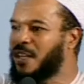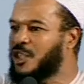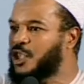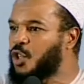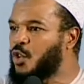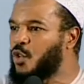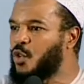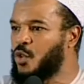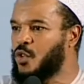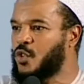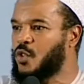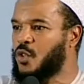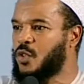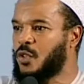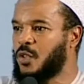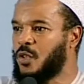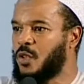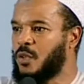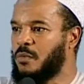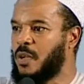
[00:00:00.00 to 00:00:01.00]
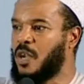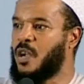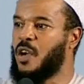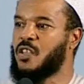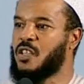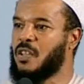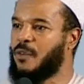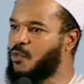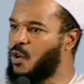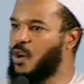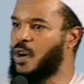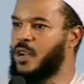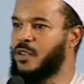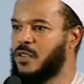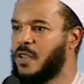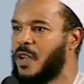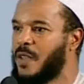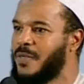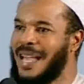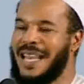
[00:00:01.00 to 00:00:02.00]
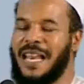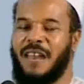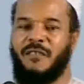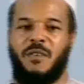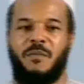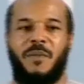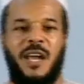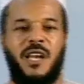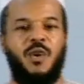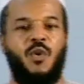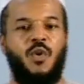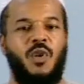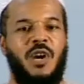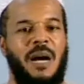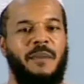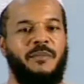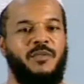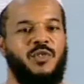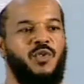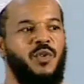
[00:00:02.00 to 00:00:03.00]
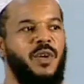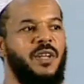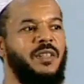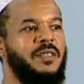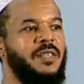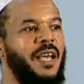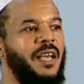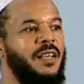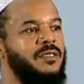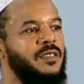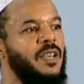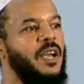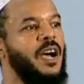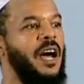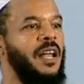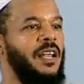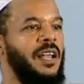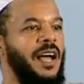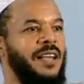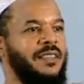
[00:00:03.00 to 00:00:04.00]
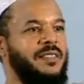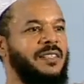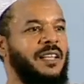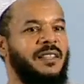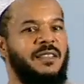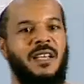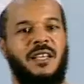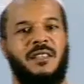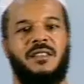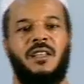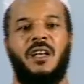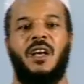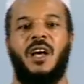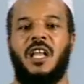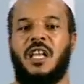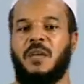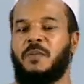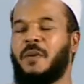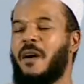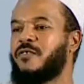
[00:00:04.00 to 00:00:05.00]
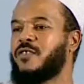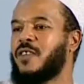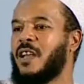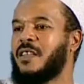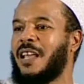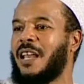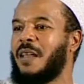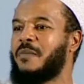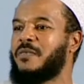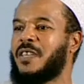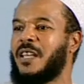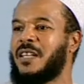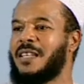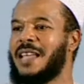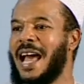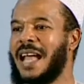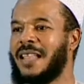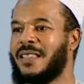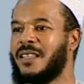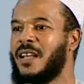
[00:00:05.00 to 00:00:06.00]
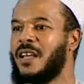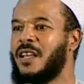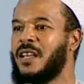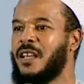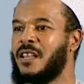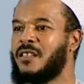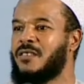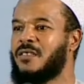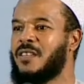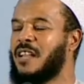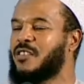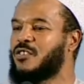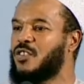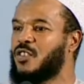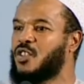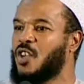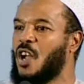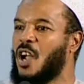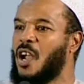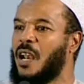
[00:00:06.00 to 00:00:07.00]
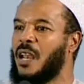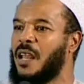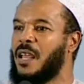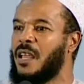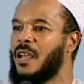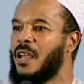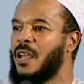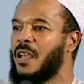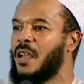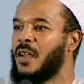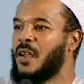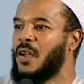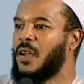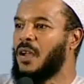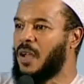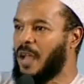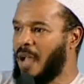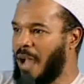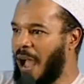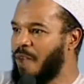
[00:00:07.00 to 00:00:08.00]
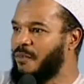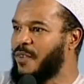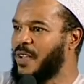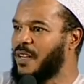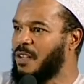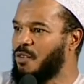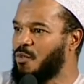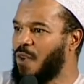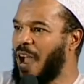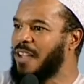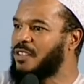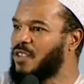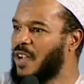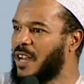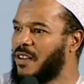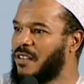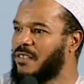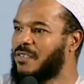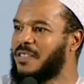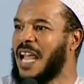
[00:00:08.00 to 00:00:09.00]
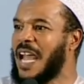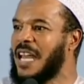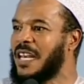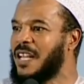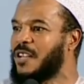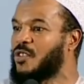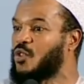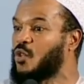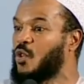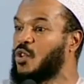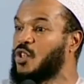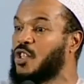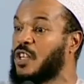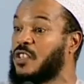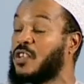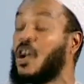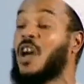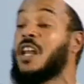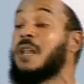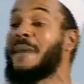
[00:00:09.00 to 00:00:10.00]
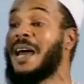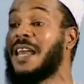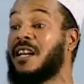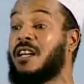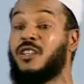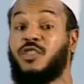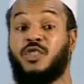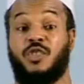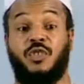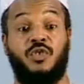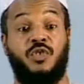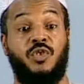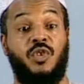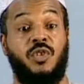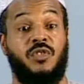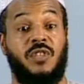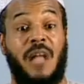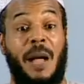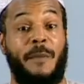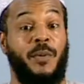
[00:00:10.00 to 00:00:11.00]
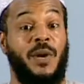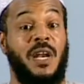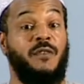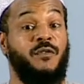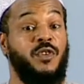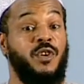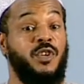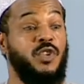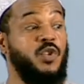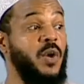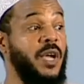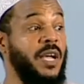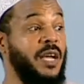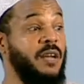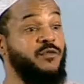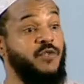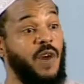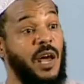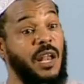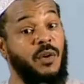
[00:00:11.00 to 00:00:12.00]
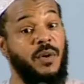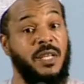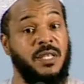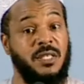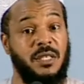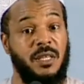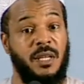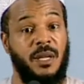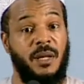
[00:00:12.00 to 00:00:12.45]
choose because, of course, not everybody who comes to you and says, Allah said this and the Prophet said that, is necessarily having the right understanding. And so you just automatically should stop whatever you're doing and follow it